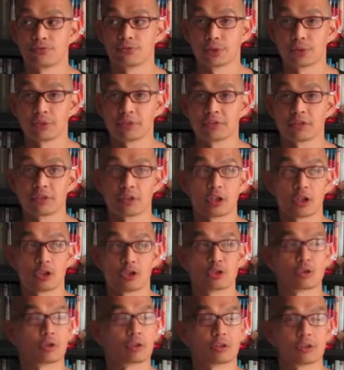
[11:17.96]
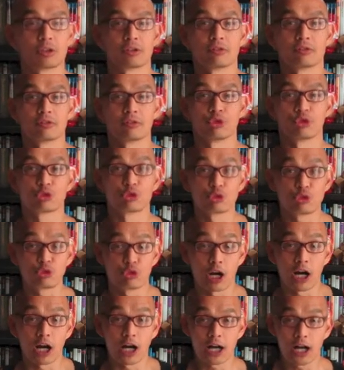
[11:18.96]
First, dirt.
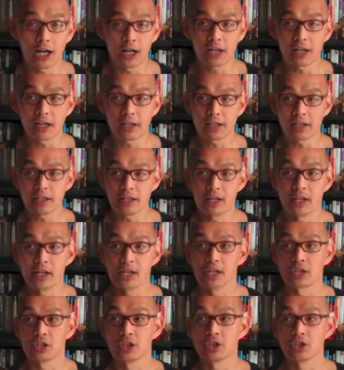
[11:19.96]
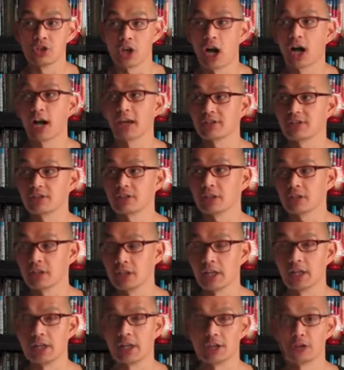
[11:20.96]
Try not to
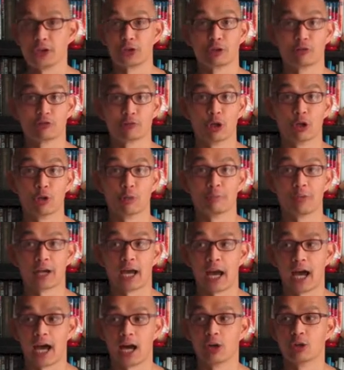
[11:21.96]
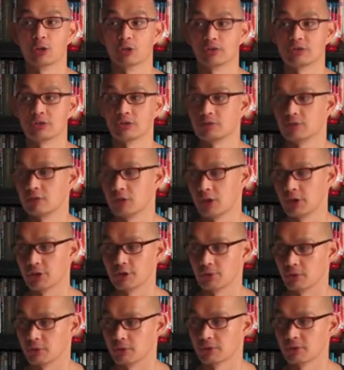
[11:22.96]
lay your rope out on
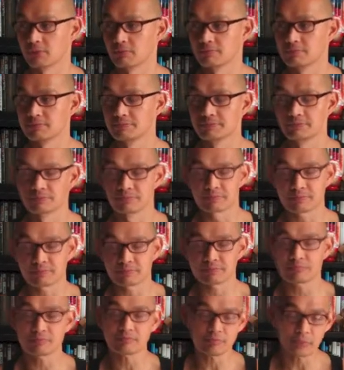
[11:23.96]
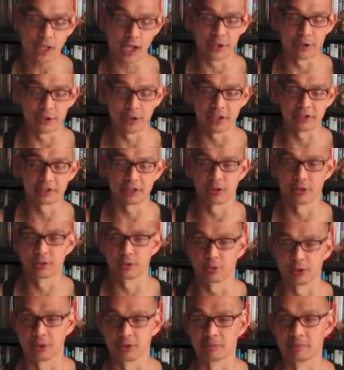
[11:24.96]
the dirt. I know that
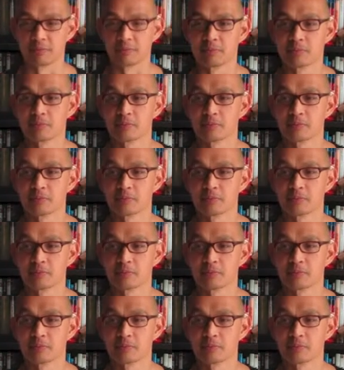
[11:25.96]
sounds weird,